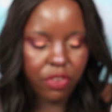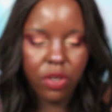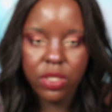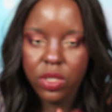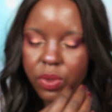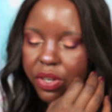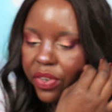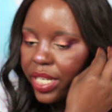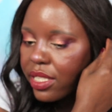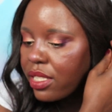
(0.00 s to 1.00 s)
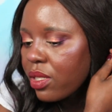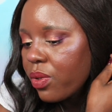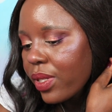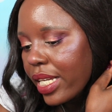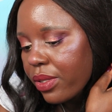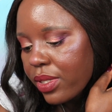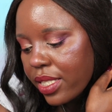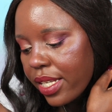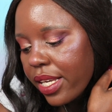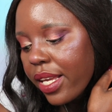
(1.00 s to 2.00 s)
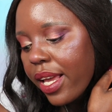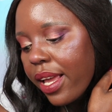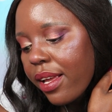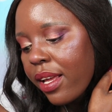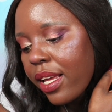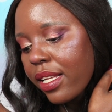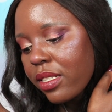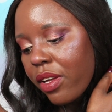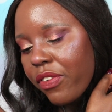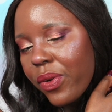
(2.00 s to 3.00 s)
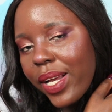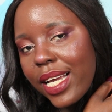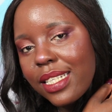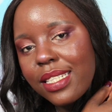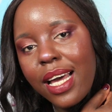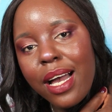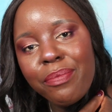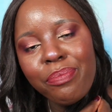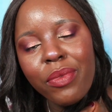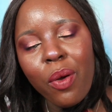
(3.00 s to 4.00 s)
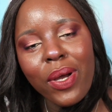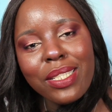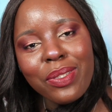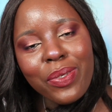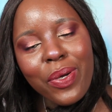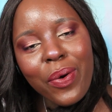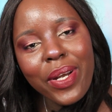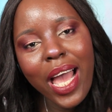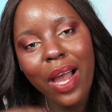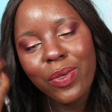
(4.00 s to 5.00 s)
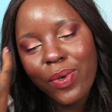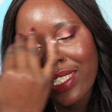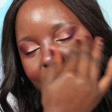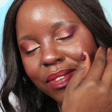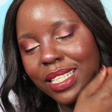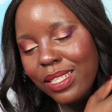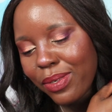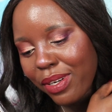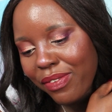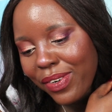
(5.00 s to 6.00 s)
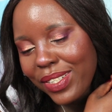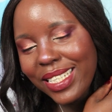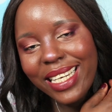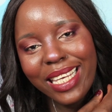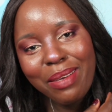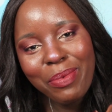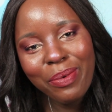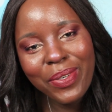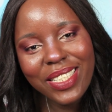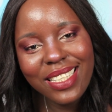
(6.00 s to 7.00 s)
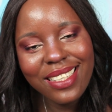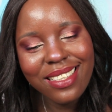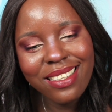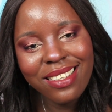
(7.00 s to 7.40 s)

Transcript: of course, to create this look that you see here. So if you guys want to know on how to achieve this look, of course, then keep on watching.